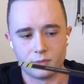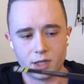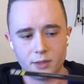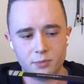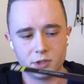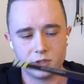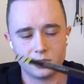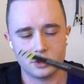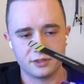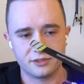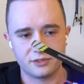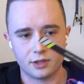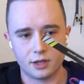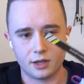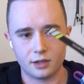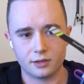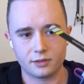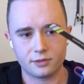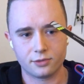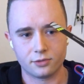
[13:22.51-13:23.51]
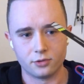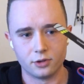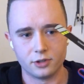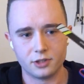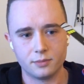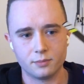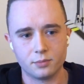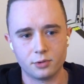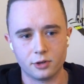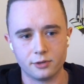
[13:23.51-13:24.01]
my pitch is at
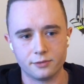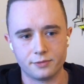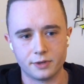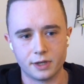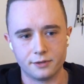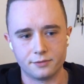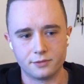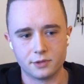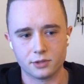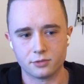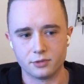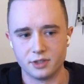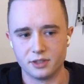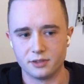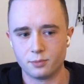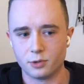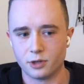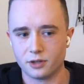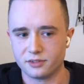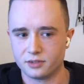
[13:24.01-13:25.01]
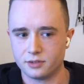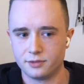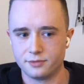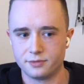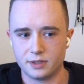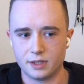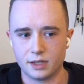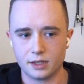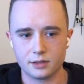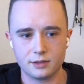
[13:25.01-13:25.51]
13.5 degrees positive
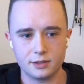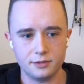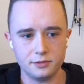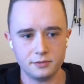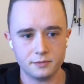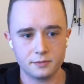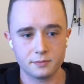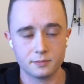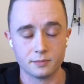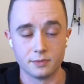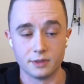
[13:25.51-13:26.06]
and negative.